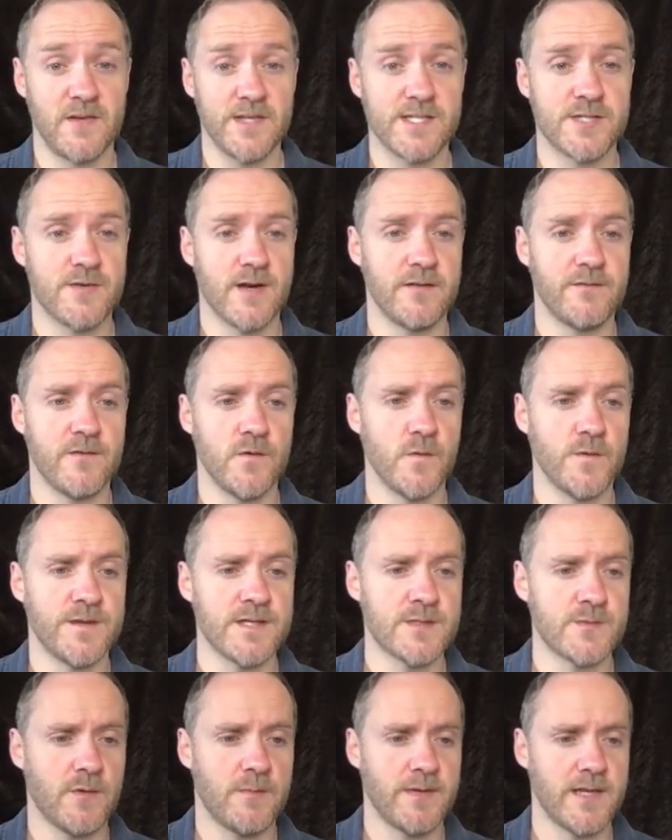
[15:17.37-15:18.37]
straightforward,
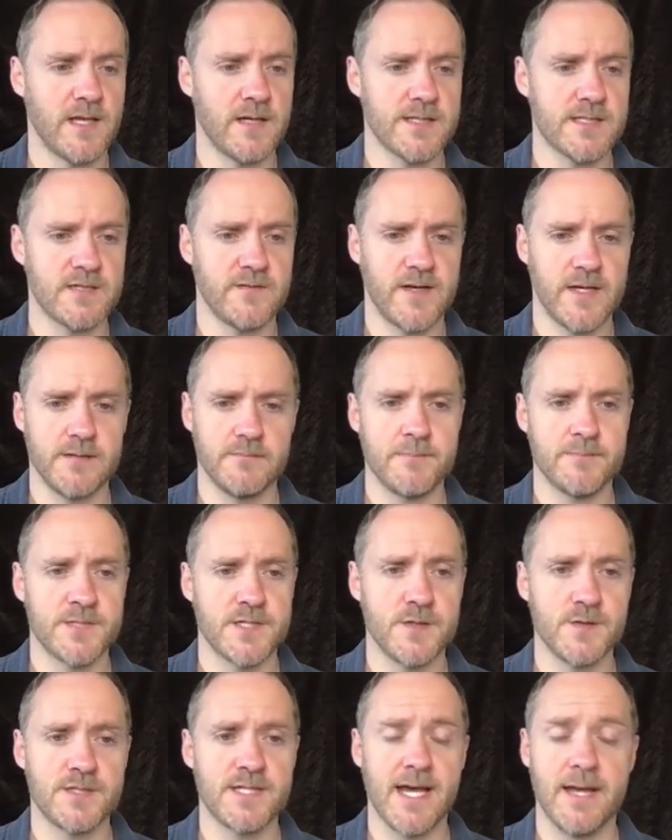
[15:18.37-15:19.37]
this one by the looks of it.
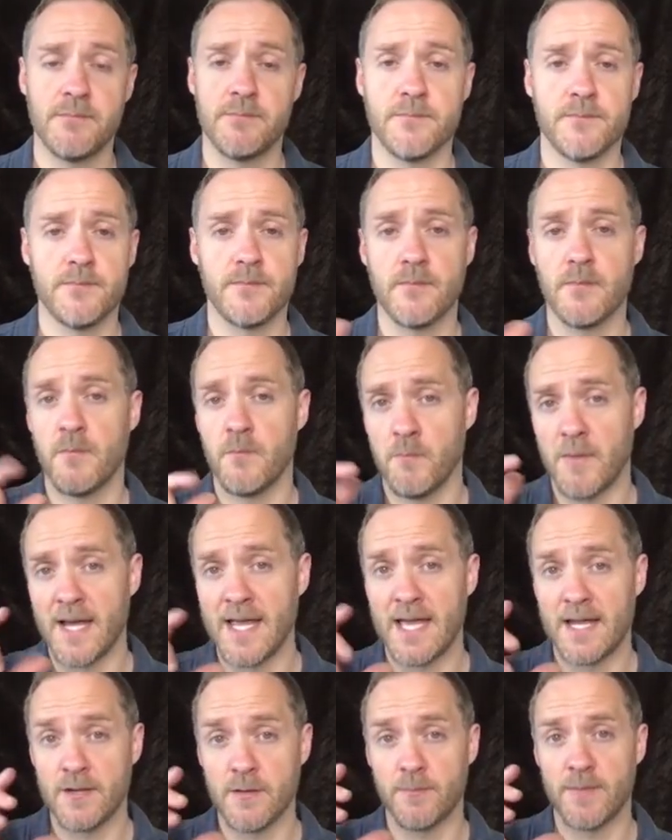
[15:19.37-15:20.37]
210 might
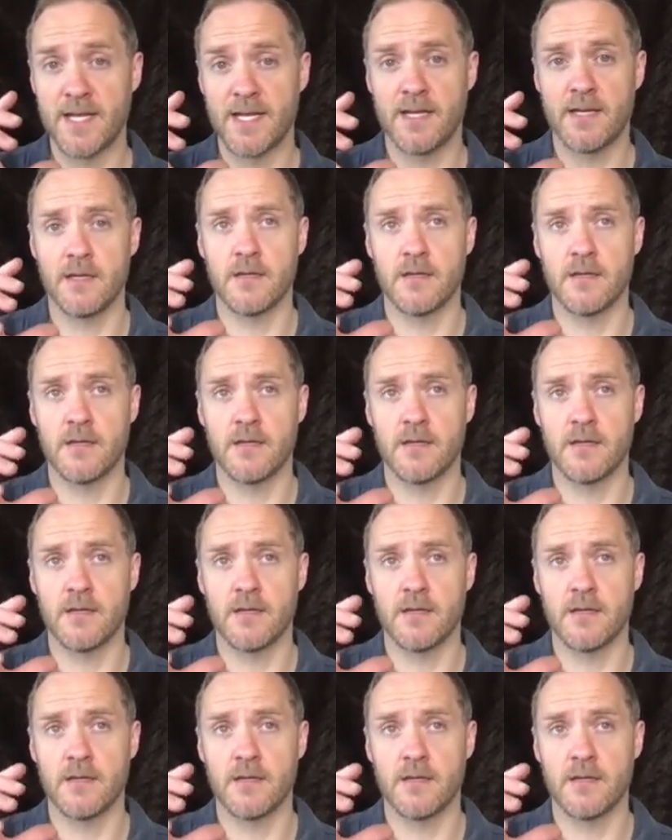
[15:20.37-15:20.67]
end up being